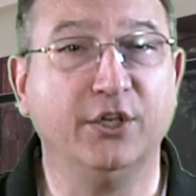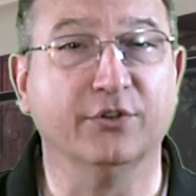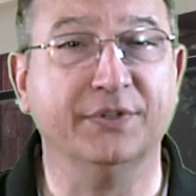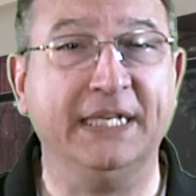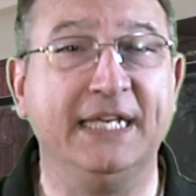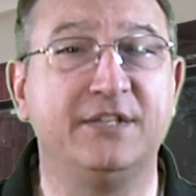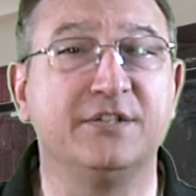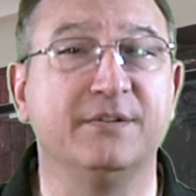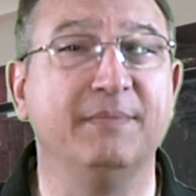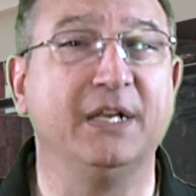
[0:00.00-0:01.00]
you'll need to
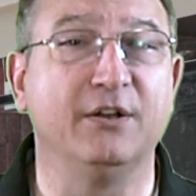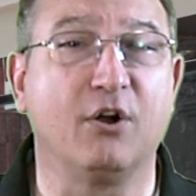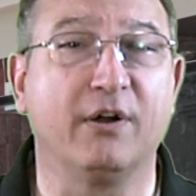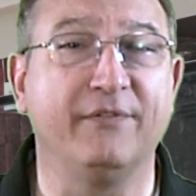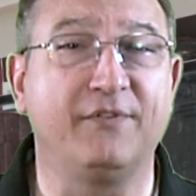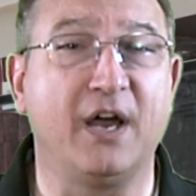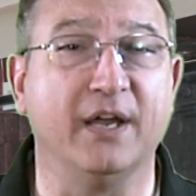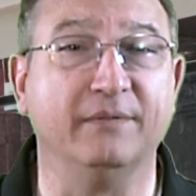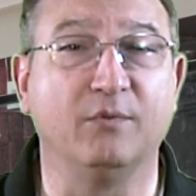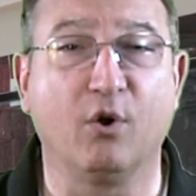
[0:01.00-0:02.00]
submit an
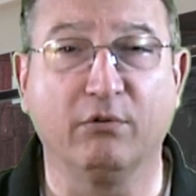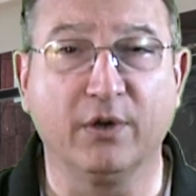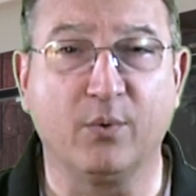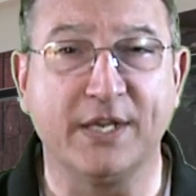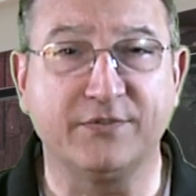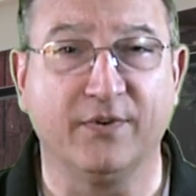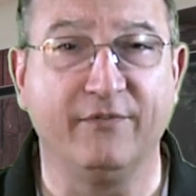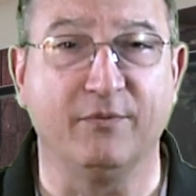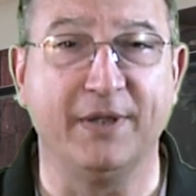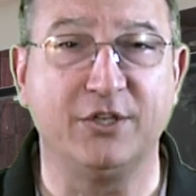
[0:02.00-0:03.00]
RFI or request for
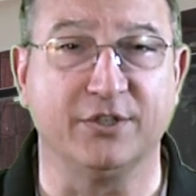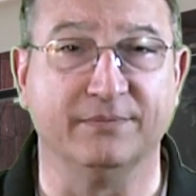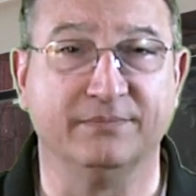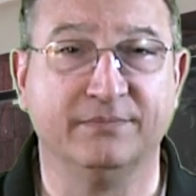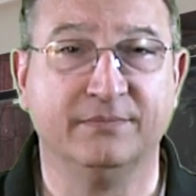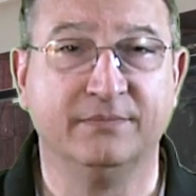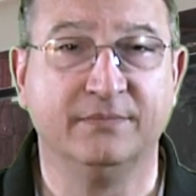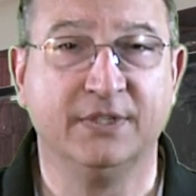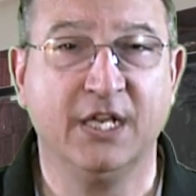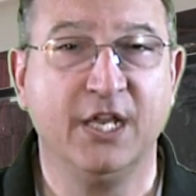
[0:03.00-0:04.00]
information.
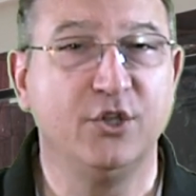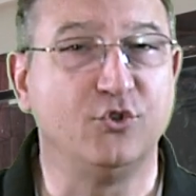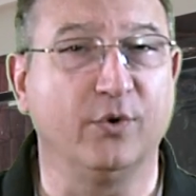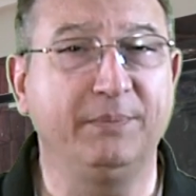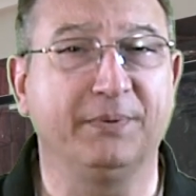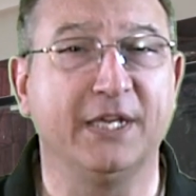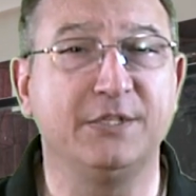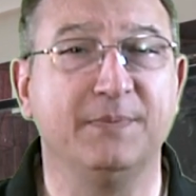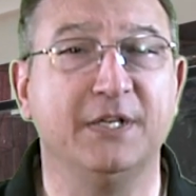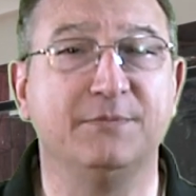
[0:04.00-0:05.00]
Joint
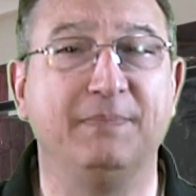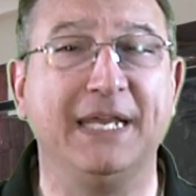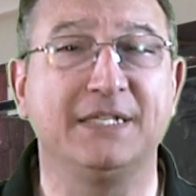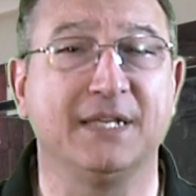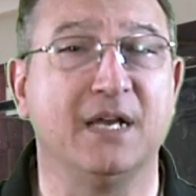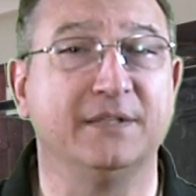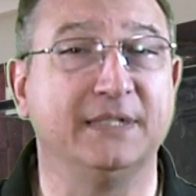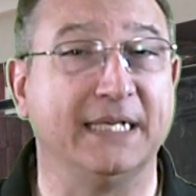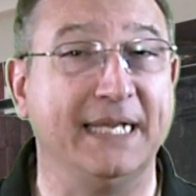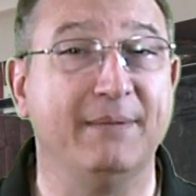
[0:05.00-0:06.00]
placement is based on
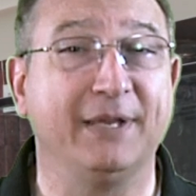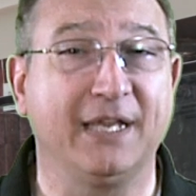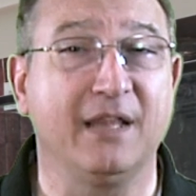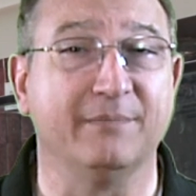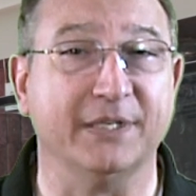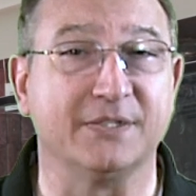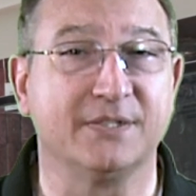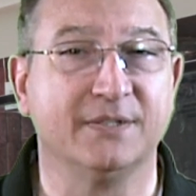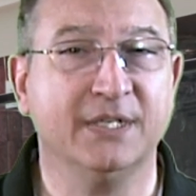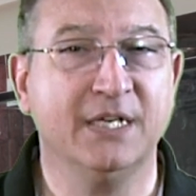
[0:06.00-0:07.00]
dynamic
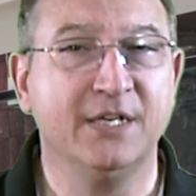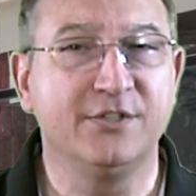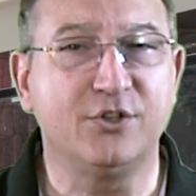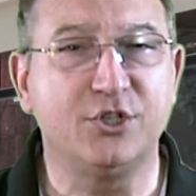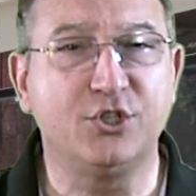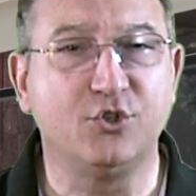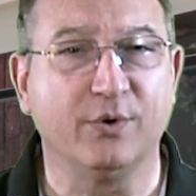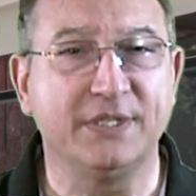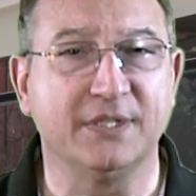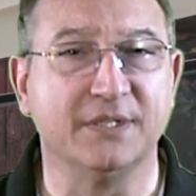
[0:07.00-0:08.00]
elements, such as
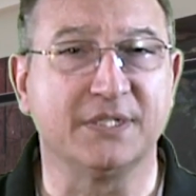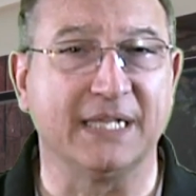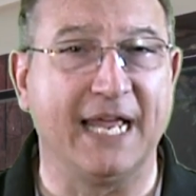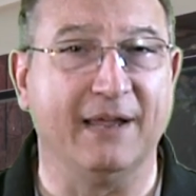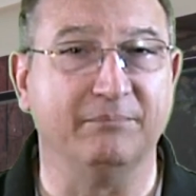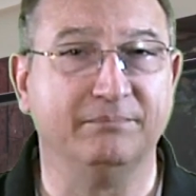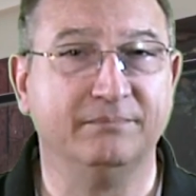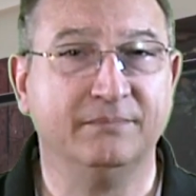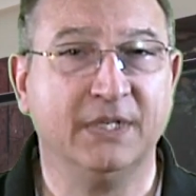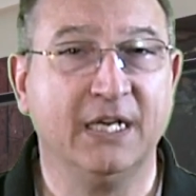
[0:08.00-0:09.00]
joints in the slab.
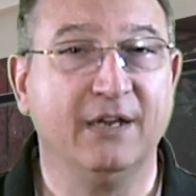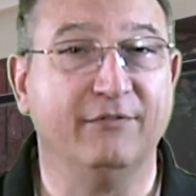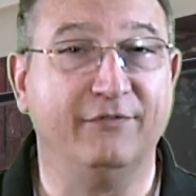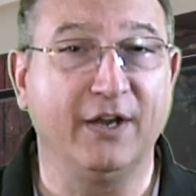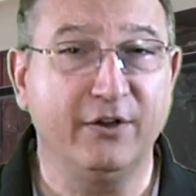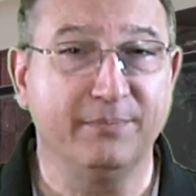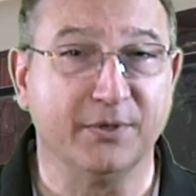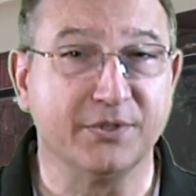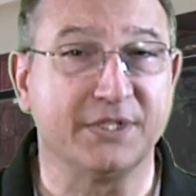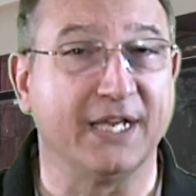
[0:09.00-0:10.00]

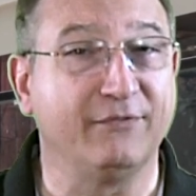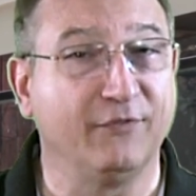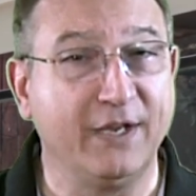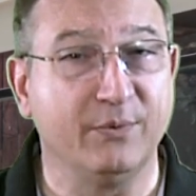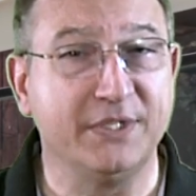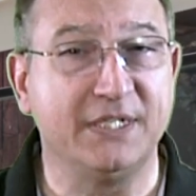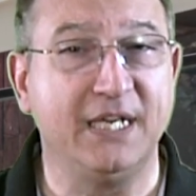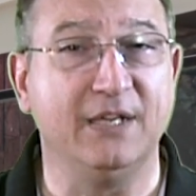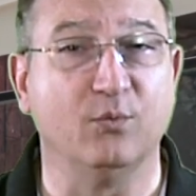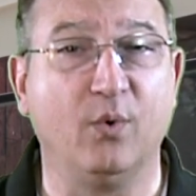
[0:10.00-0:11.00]
Variables like
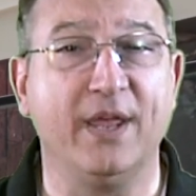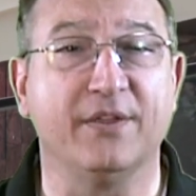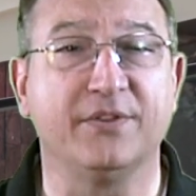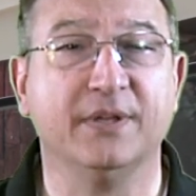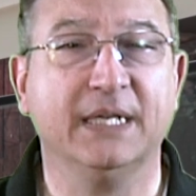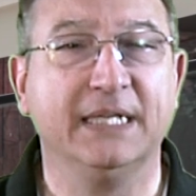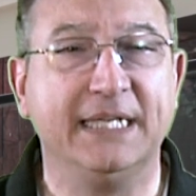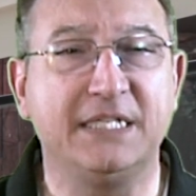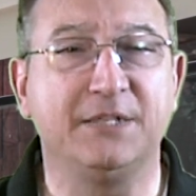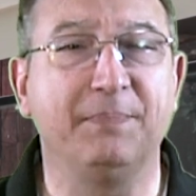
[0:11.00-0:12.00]
frequency and width,
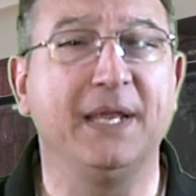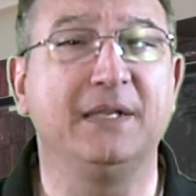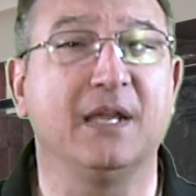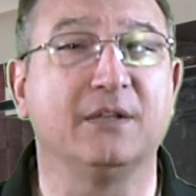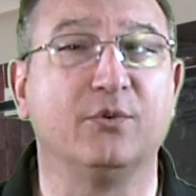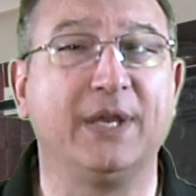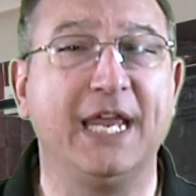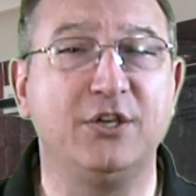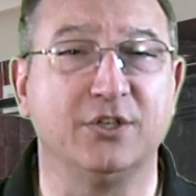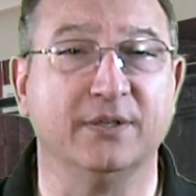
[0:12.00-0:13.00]
these depend on
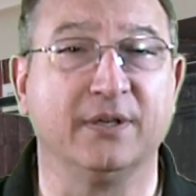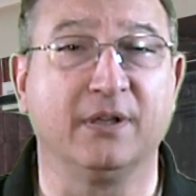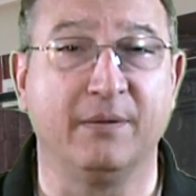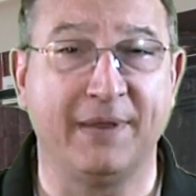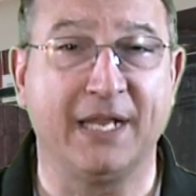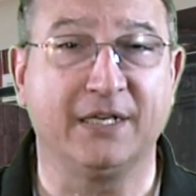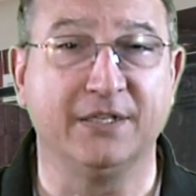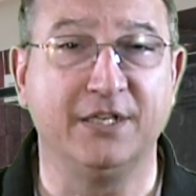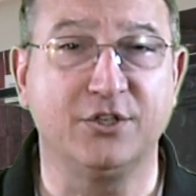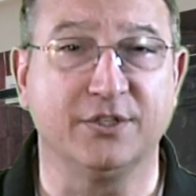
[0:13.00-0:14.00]
location and climatic
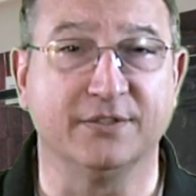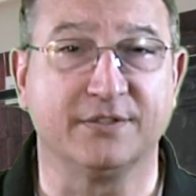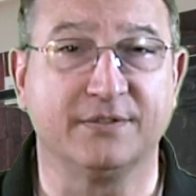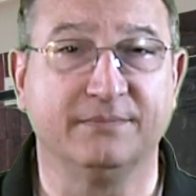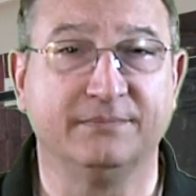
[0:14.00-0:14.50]
conditions.